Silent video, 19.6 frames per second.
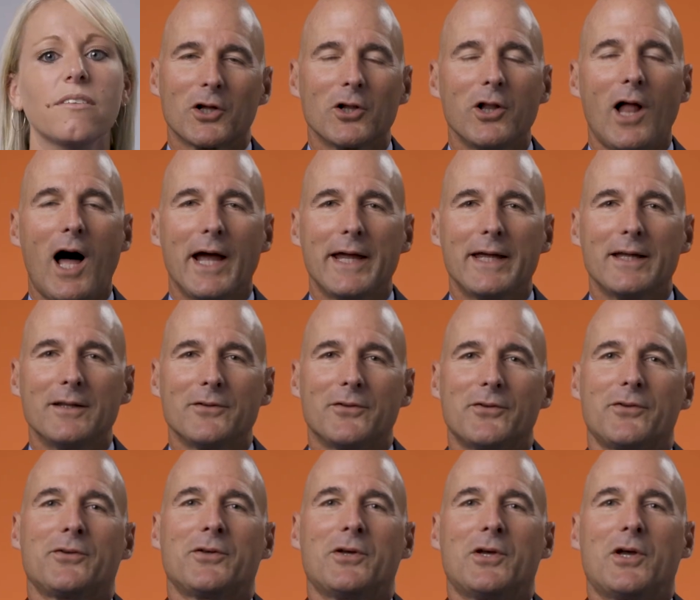Clients,
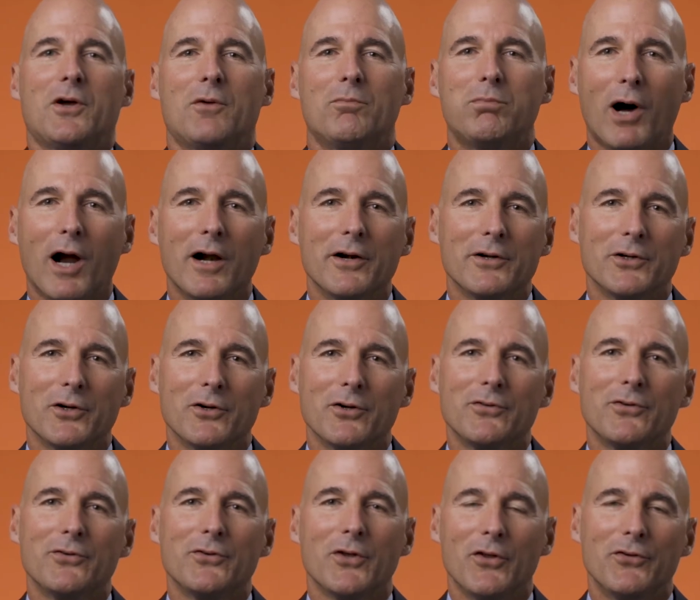
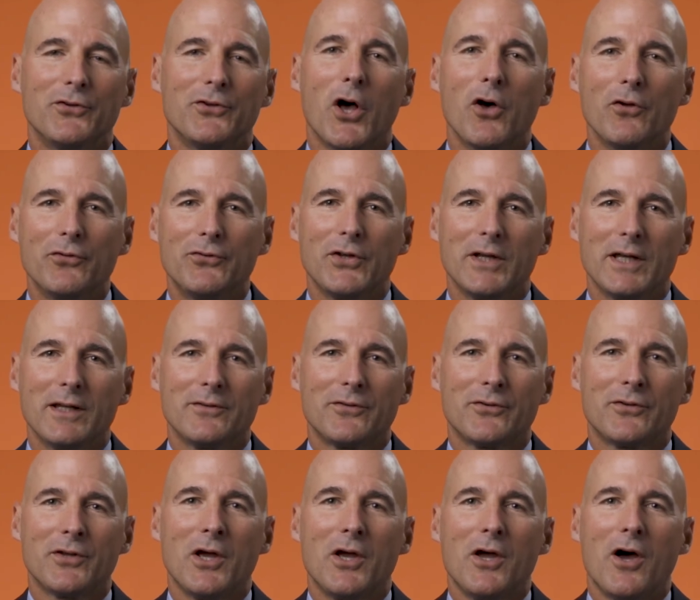partners,
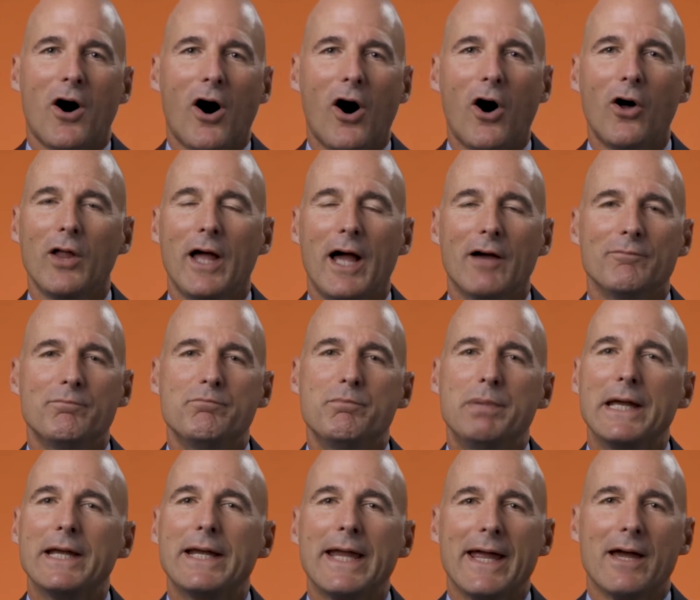associates, all have
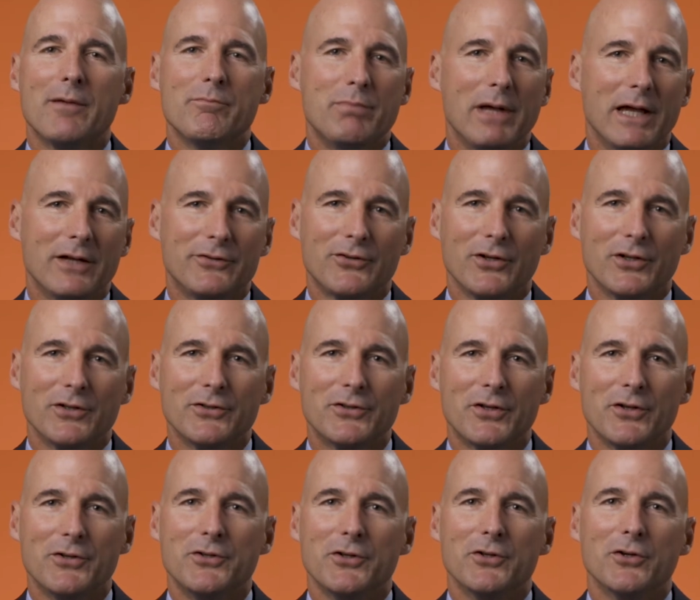big ambition
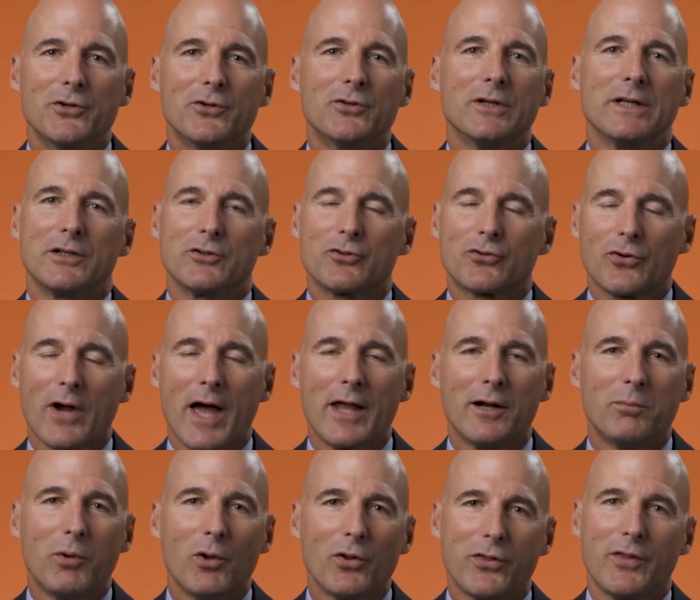to do
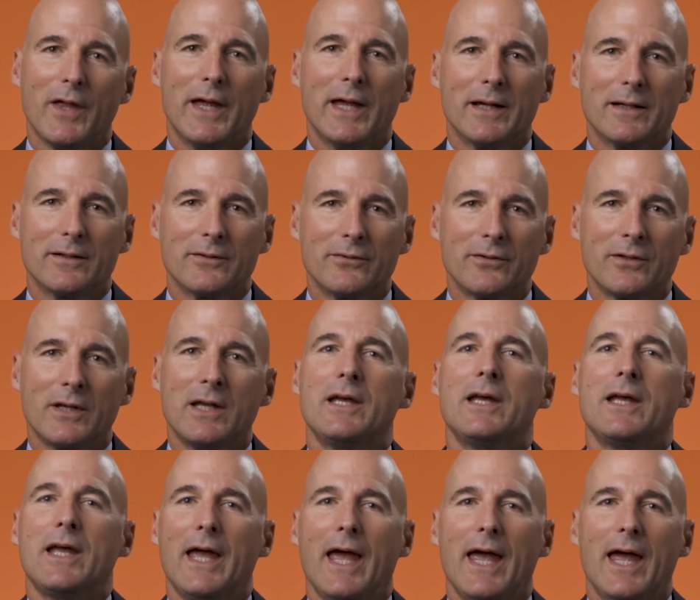incredible things,
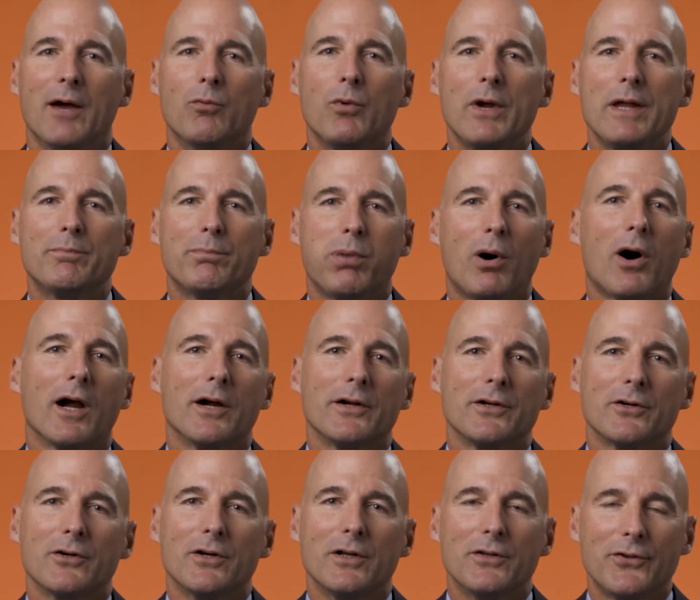and we
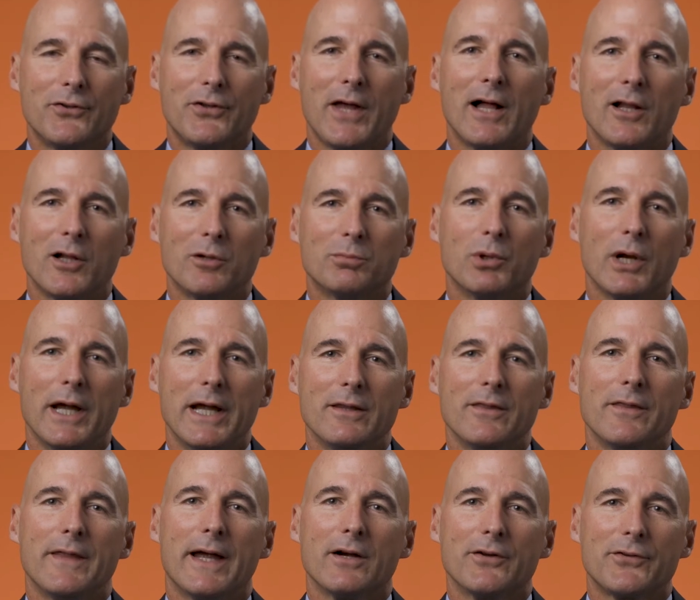partner and celebrate
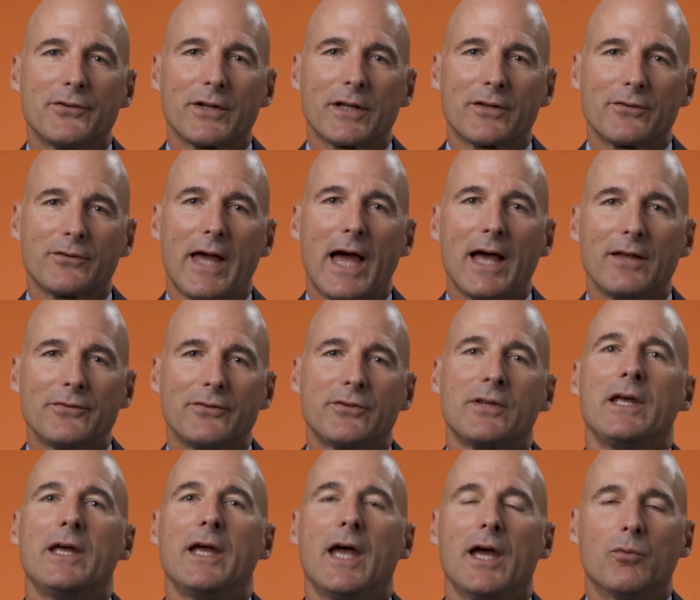their success
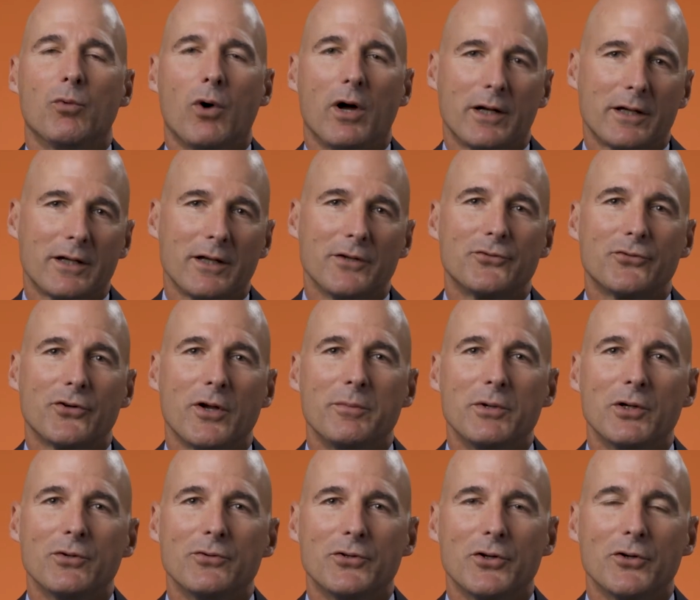and want to
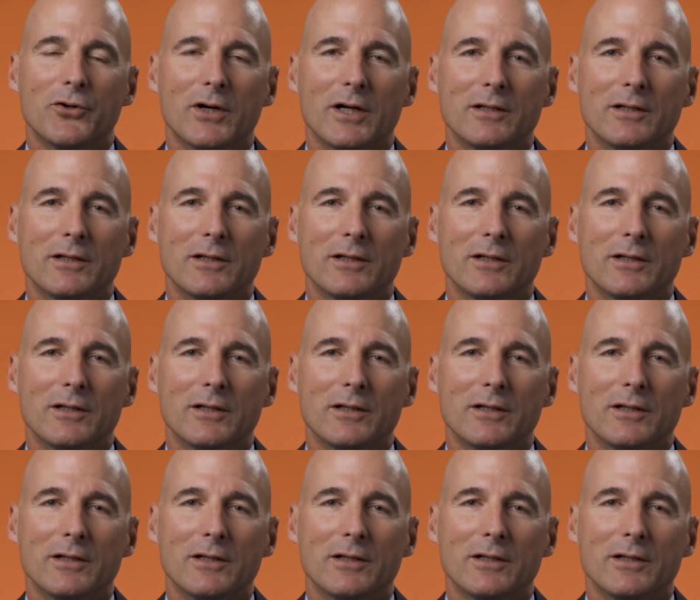contribute to